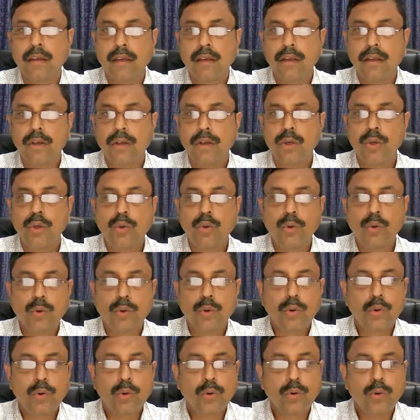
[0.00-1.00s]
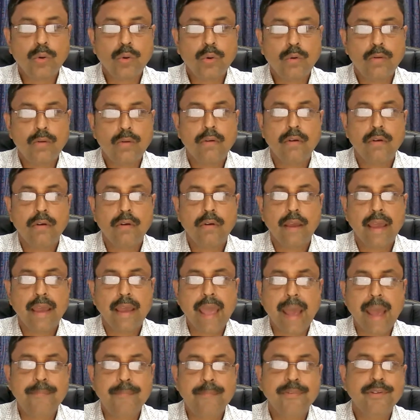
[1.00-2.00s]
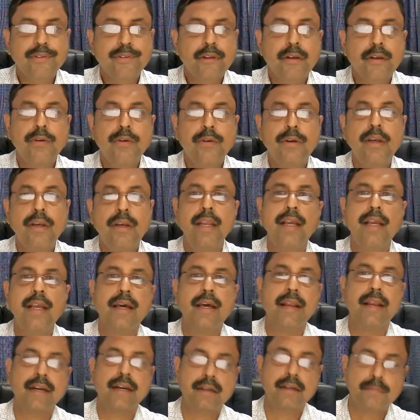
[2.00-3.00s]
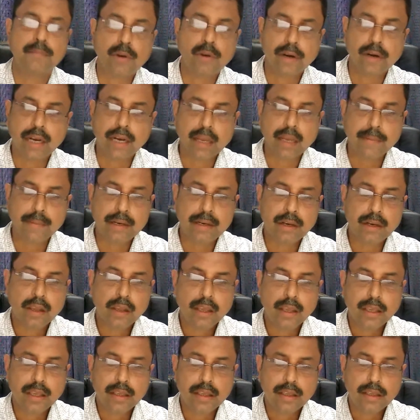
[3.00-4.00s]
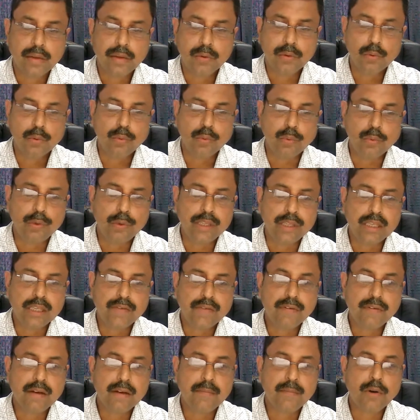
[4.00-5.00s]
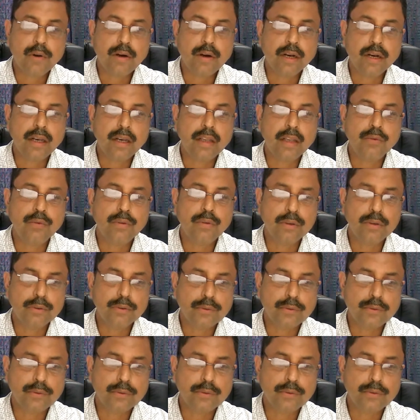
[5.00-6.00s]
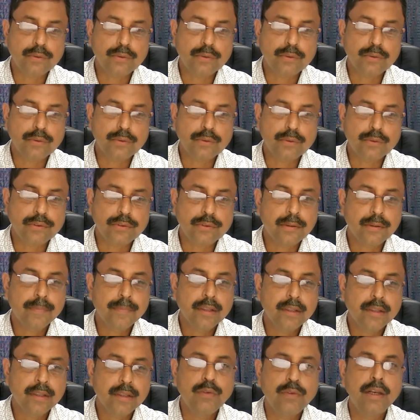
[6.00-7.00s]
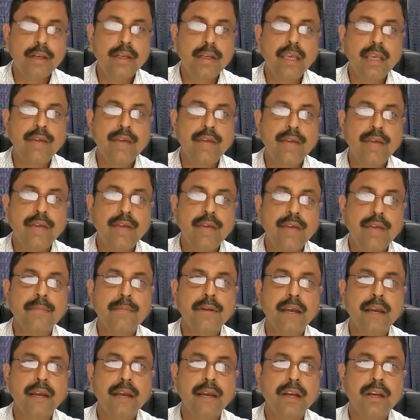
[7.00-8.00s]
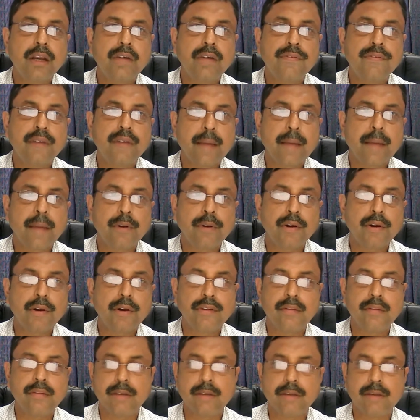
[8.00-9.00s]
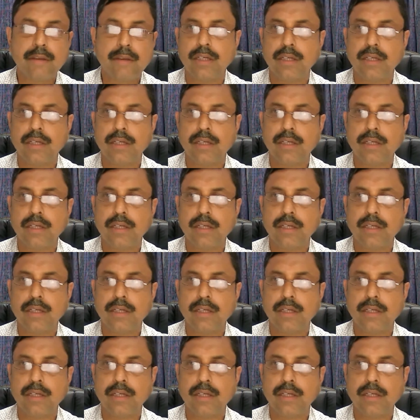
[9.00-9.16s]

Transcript: no absolutely correct model. I mean, whichever model you use, it will give some kind of approximation.